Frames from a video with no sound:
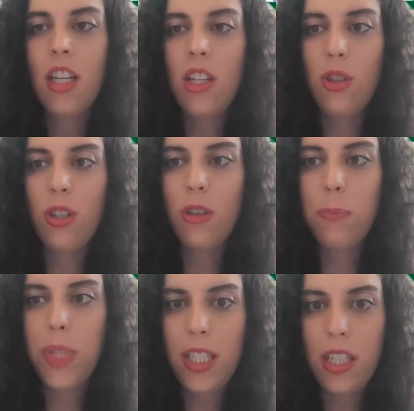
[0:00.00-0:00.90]
In your
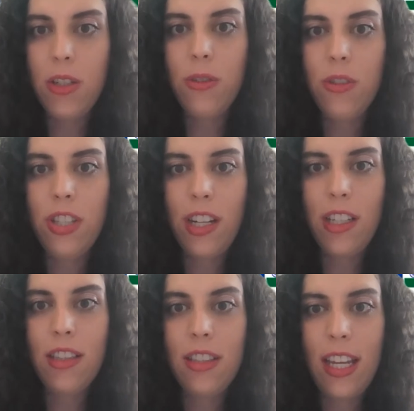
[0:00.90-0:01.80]
opinion, could
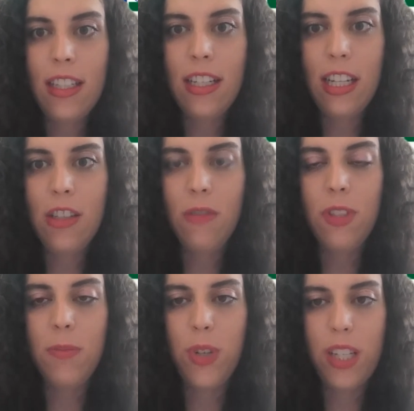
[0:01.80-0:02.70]
China take the lead of
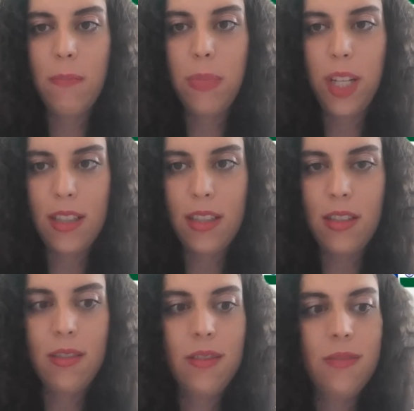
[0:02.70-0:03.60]
the BRIC Plus?